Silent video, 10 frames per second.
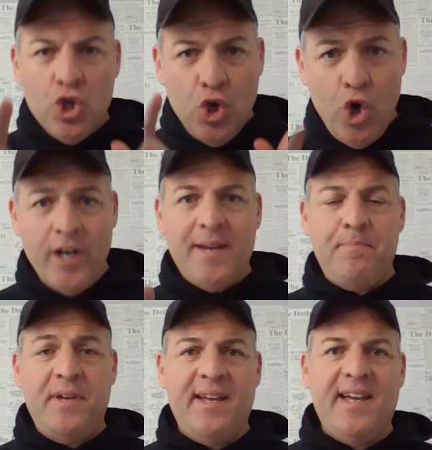Could
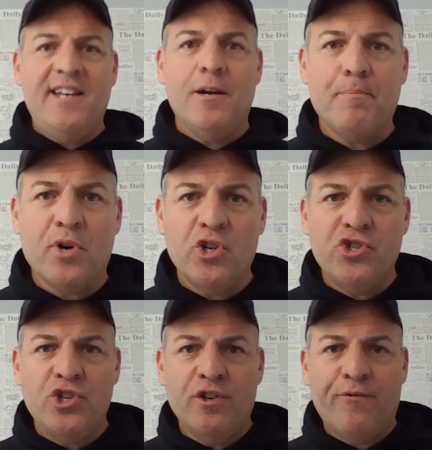it be in a
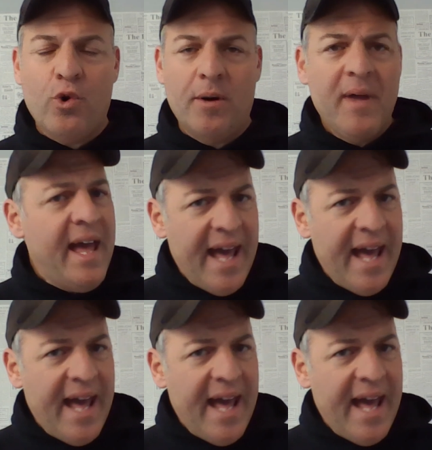Birds uniform?